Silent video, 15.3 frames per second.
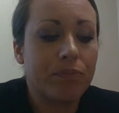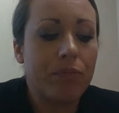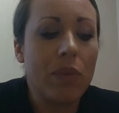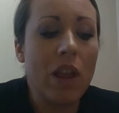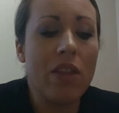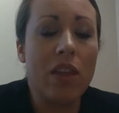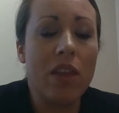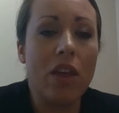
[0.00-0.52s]

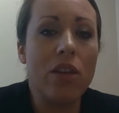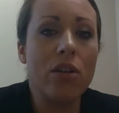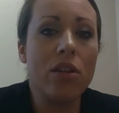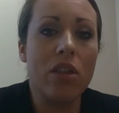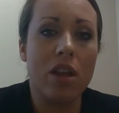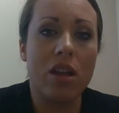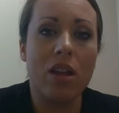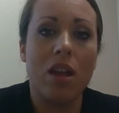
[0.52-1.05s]
And the other
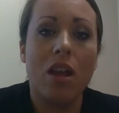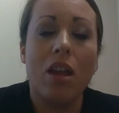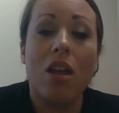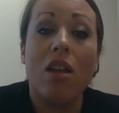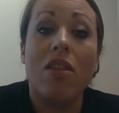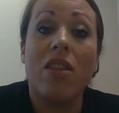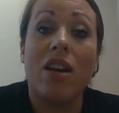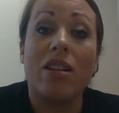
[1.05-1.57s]
thing
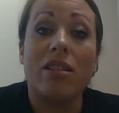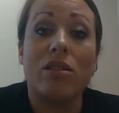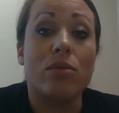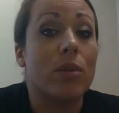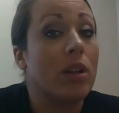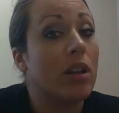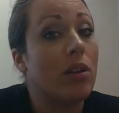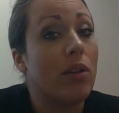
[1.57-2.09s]
that is
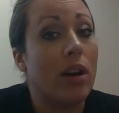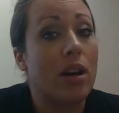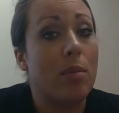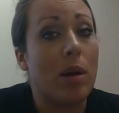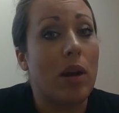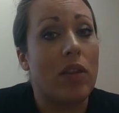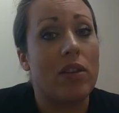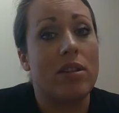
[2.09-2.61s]
really great
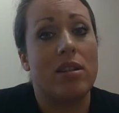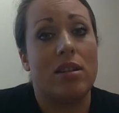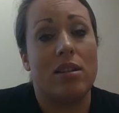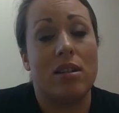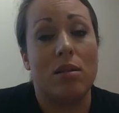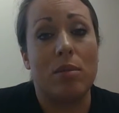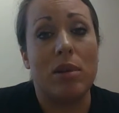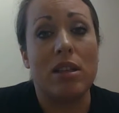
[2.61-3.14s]
about this
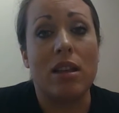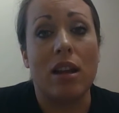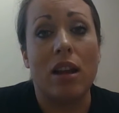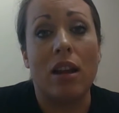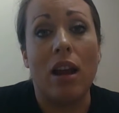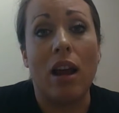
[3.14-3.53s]
system is that